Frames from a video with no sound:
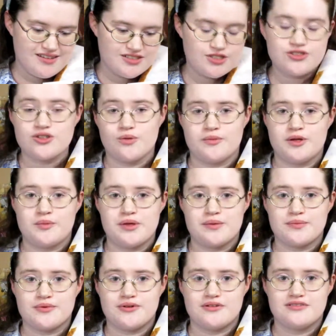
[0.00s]
to so many
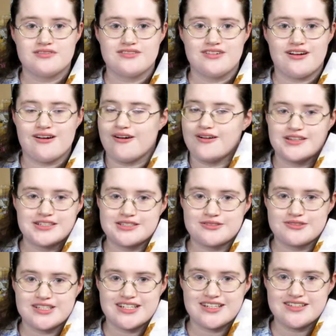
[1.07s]
people are all
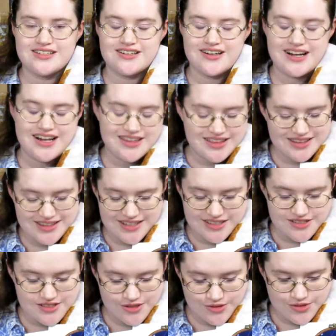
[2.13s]
included in here, and I think that
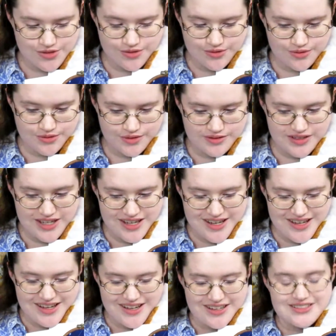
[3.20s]
is so so cool.
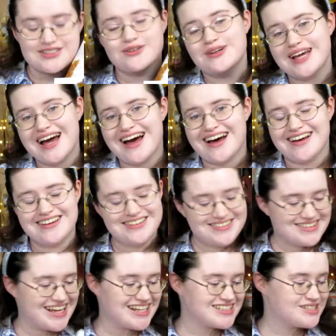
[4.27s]
So yeah,
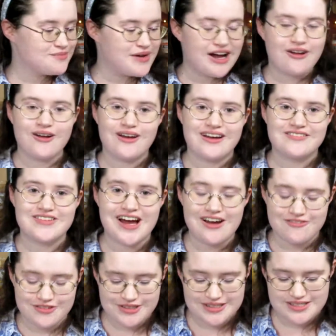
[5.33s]
that's about all I've
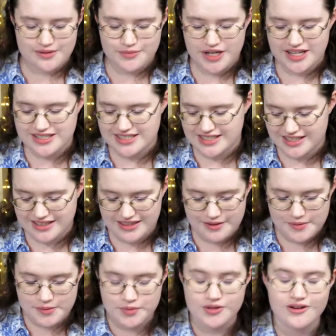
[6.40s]
got for this unboxing.
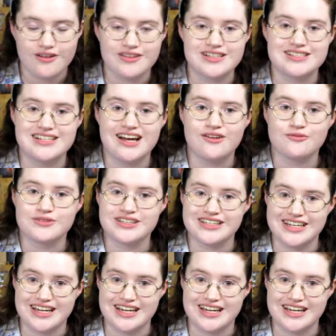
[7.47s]
Let me put all this down really